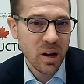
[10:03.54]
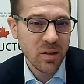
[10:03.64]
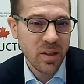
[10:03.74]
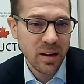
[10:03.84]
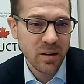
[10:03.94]

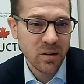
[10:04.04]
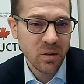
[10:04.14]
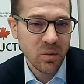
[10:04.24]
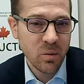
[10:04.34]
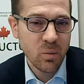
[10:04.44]
uh, that
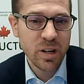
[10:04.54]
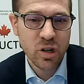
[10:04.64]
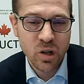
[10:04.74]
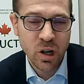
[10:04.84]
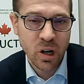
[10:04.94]
we
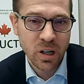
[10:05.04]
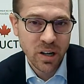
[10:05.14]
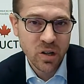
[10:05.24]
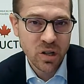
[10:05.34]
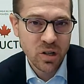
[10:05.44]
should turn our
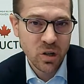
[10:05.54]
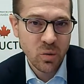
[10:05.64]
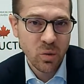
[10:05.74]
attention to.